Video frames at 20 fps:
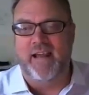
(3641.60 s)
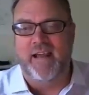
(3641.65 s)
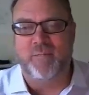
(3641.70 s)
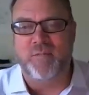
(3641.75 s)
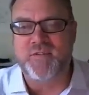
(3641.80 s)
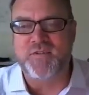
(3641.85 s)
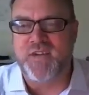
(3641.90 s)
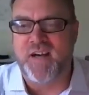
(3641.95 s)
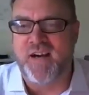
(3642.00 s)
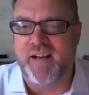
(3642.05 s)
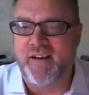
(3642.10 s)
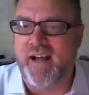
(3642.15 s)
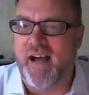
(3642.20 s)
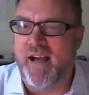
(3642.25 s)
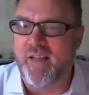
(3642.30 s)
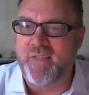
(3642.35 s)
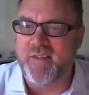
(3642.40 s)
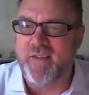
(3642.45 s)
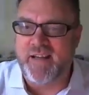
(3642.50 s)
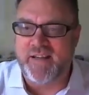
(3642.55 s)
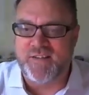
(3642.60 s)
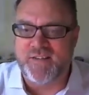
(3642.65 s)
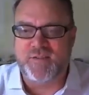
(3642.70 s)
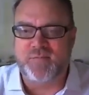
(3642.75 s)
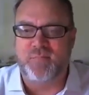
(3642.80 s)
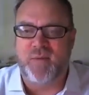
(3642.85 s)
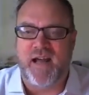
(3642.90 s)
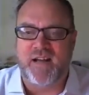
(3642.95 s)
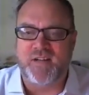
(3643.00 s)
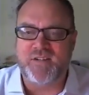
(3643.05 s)
Amazon, I think, has
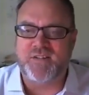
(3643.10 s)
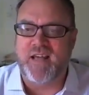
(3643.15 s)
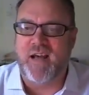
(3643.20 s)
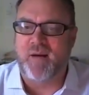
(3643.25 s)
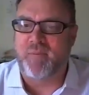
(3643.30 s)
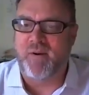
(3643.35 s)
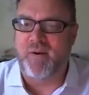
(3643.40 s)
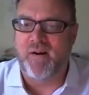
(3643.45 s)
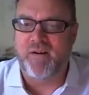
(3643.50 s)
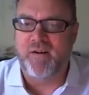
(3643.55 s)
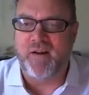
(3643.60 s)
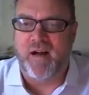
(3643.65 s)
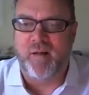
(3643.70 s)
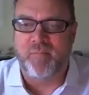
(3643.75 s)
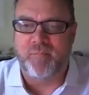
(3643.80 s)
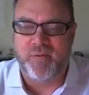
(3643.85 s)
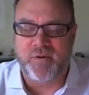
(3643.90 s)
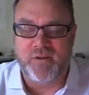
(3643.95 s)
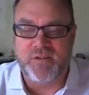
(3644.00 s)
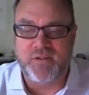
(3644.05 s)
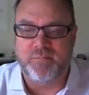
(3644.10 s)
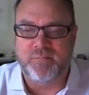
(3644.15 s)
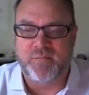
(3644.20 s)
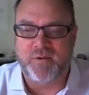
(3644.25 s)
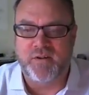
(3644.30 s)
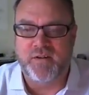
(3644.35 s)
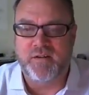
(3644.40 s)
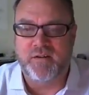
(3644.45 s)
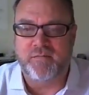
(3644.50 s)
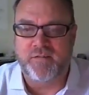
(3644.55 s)
smashed that paradigm pretty
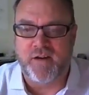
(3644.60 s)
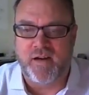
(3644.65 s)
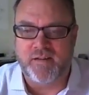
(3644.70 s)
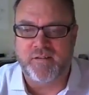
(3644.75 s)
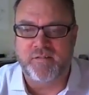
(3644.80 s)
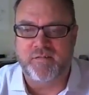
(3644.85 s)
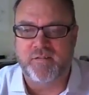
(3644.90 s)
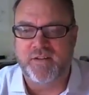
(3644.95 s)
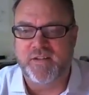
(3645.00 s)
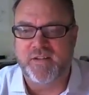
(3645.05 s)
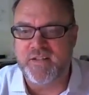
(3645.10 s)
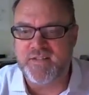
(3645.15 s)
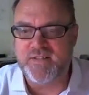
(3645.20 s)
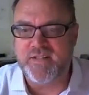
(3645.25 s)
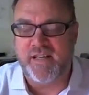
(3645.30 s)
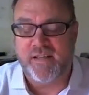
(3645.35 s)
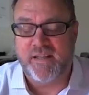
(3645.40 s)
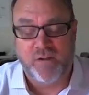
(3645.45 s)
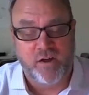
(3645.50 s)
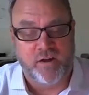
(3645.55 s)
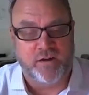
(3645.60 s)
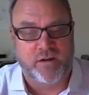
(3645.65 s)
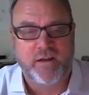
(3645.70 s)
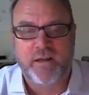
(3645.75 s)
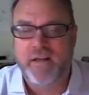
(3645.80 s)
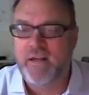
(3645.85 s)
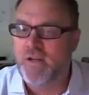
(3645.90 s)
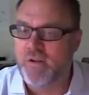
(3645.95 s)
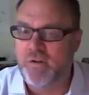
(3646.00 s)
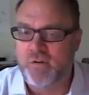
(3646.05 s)
effectively to say, look,
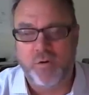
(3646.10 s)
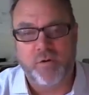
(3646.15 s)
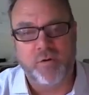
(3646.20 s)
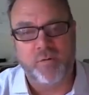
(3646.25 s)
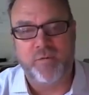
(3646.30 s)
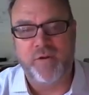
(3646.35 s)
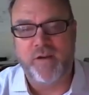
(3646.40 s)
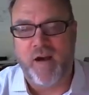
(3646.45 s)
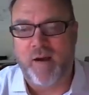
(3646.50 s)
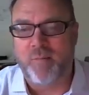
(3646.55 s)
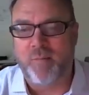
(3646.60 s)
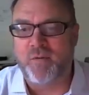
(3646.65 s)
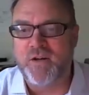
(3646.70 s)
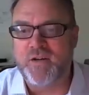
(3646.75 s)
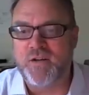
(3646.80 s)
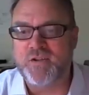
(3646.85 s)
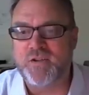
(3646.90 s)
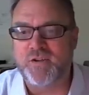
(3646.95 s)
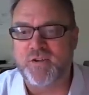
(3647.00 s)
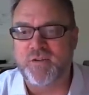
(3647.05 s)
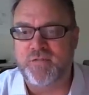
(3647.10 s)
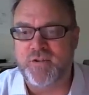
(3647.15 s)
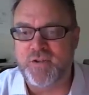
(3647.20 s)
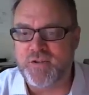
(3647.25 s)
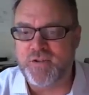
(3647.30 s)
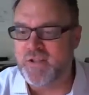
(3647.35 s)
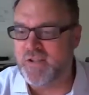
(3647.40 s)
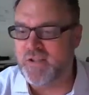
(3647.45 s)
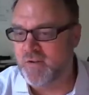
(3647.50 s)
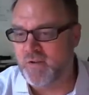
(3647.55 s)
you can be operational
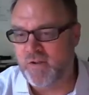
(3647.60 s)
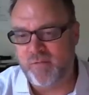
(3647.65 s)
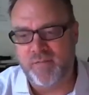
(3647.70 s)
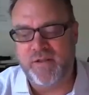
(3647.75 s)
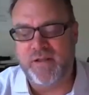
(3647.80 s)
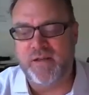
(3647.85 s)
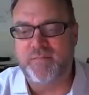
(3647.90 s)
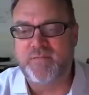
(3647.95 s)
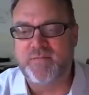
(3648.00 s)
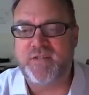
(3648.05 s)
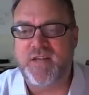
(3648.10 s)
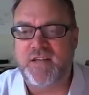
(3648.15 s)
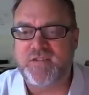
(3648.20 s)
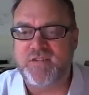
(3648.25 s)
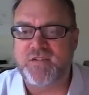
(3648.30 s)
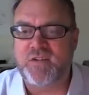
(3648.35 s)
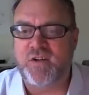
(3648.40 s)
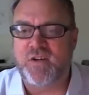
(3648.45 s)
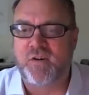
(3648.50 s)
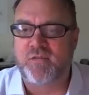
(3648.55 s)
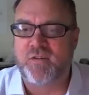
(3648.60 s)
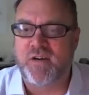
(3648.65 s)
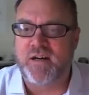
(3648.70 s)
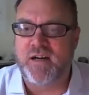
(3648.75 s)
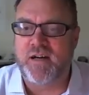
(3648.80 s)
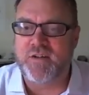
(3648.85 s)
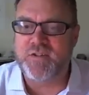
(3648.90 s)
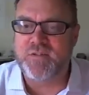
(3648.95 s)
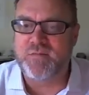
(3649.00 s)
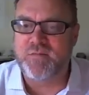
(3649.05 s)
efficient, you can be obsessed over
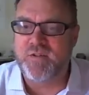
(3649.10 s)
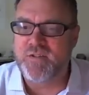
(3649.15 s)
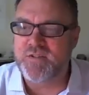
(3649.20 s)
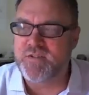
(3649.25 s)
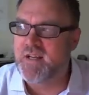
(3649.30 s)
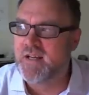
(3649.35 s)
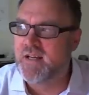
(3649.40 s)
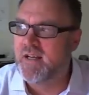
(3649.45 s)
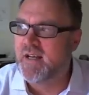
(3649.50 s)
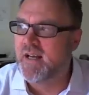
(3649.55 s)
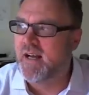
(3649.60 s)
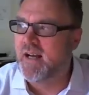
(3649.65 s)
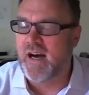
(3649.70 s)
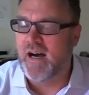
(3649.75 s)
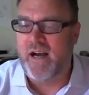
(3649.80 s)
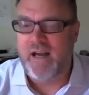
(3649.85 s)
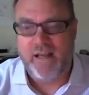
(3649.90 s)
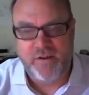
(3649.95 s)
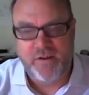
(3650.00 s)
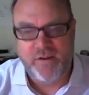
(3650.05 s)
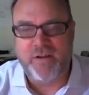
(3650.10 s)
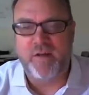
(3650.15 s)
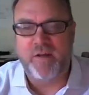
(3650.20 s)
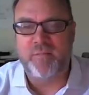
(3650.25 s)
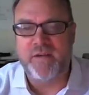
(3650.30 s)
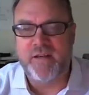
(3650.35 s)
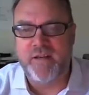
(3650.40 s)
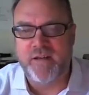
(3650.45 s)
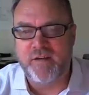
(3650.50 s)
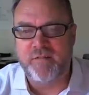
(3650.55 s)
customers, and you can
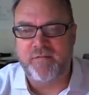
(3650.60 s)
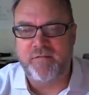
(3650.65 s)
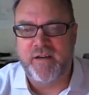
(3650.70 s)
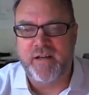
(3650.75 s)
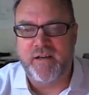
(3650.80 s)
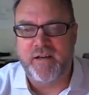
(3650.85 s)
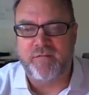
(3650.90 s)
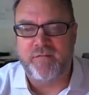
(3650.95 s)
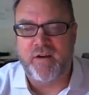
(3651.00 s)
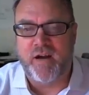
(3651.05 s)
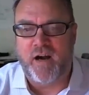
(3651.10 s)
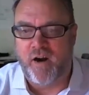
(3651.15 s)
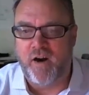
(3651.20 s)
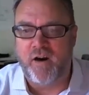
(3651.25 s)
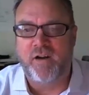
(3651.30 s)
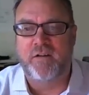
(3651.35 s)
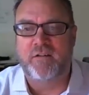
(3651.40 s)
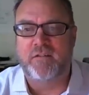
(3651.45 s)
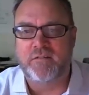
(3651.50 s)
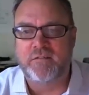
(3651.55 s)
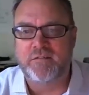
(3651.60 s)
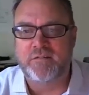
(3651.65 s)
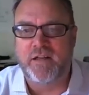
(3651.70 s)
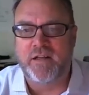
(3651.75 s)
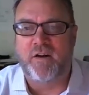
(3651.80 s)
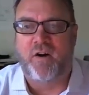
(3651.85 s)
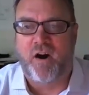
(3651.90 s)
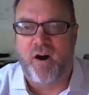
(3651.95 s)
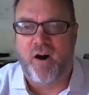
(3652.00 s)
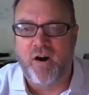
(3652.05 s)
be innovative. All
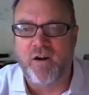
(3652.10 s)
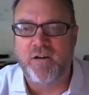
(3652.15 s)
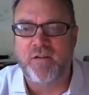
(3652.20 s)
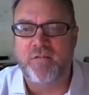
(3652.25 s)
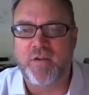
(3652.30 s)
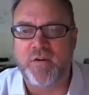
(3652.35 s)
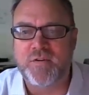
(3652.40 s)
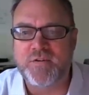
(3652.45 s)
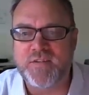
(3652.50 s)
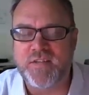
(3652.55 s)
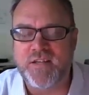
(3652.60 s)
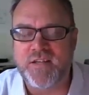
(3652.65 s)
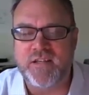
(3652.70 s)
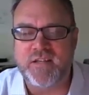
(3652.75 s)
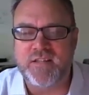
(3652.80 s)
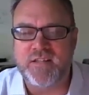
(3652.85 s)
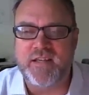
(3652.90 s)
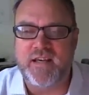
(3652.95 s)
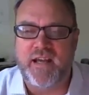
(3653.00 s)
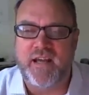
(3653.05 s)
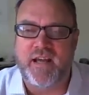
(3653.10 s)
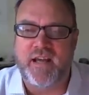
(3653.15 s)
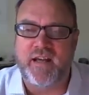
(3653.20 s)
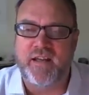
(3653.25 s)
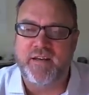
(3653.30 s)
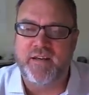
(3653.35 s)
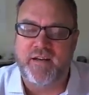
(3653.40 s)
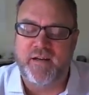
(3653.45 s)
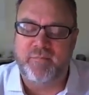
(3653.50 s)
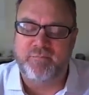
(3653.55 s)
of those things.
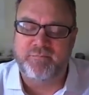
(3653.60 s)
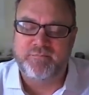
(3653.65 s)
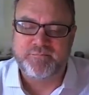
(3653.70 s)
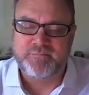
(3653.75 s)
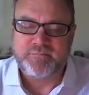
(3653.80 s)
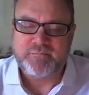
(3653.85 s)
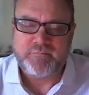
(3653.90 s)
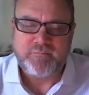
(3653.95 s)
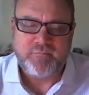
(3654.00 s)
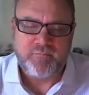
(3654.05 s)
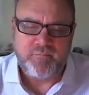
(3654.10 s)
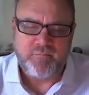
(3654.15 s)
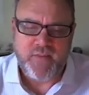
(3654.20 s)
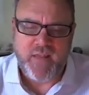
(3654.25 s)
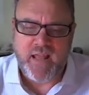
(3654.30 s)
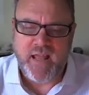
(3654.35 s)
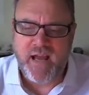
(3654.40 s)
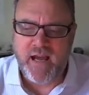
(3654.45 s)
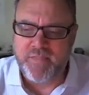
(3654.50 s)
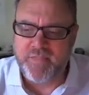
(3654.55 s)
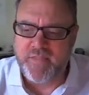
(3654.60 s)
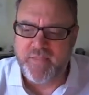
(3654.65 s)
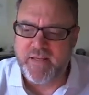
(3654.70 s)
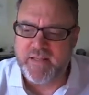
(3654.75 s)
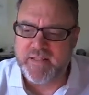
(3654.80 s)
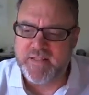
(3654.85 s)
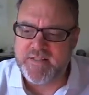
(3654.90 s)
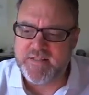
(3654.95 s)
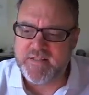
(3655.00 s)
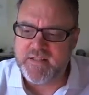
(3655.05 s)
And I think
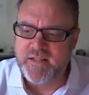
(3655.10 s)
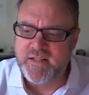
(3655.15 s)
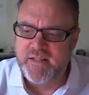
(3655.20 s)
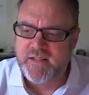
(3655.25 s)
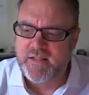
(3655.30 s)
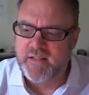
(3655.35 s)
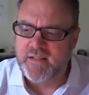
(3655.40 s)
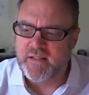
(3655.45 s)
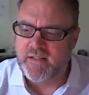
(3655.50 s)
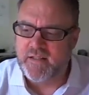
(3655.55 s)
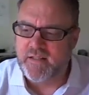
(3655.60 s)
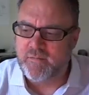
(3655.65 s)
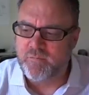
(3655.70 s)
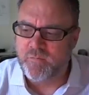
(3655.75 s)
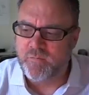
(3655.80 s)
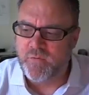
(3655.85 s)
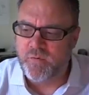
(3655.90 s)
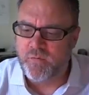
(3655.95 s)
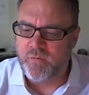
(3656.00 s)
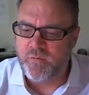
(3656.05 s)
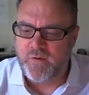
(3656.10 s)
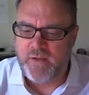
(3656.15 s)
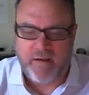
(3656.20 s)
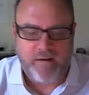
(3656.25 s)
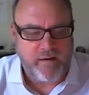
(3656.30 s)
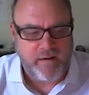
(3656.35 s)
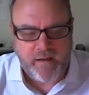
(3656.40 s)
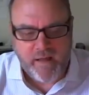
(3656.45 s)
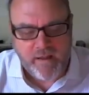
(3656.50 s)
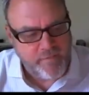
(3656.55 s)
it's.
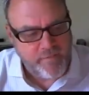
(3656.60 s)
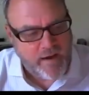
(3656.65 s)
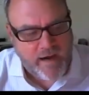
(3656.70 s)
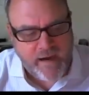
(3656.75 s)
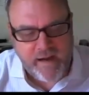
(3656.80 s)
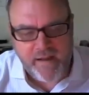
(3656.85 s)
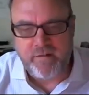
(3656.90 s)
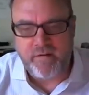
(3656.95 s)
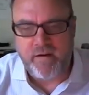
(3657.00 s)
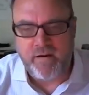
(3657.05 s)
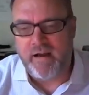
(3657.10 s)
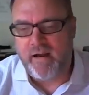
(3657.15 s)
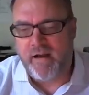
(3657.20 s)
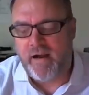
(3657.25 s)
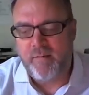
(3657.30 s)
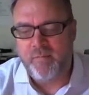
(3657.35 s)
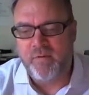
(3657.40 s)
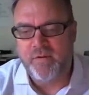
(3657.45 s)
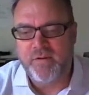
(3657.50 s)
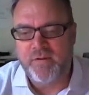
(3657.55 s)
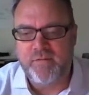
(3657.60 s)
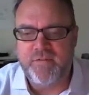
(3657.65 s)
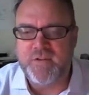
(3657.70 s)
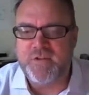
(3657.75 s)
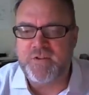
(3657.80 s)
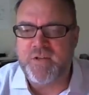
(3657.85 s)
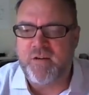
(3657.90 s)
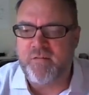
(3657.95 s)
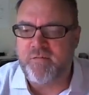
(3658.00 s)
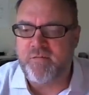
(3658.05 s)
I believe that
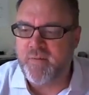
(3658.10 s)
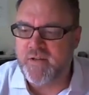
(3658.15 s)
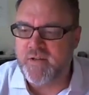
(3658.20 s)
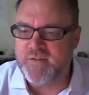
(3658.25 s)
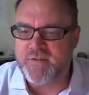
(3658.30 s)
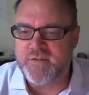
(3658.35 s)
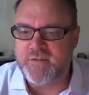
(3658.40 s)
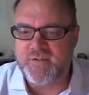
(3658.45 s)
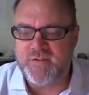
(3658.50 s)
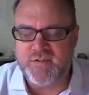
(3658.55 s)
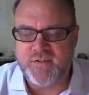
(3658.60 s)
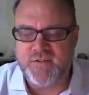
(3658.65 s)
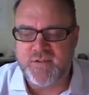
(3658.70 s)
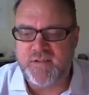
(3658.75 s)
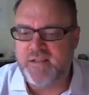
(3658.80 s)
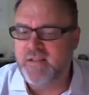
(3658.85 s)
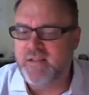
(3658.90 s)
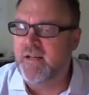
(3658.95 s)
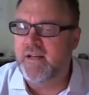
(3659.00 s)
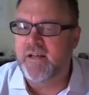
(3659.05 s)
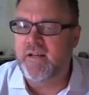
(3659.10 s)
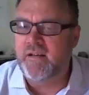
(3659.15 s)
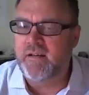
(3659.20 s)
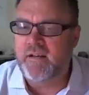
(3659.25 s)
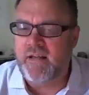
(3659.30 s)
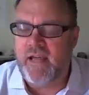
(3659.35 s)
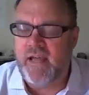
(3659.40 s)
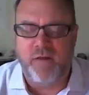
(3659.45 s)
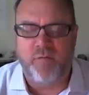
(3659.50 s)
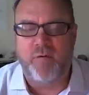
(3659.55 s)
Jeff Bezos is the
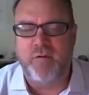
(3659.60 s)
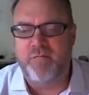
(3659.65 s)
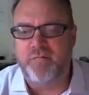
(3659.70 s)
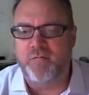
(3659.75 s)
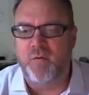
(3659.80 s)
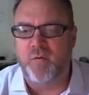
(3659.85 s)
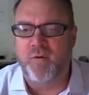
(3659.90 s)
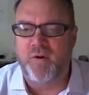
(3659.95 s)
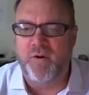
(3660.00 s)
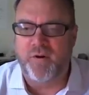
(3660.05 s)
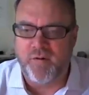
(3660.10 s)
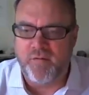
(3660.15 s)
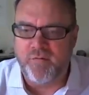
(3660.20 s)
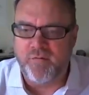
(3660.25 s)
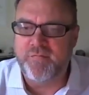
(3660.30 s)
Henry Ford of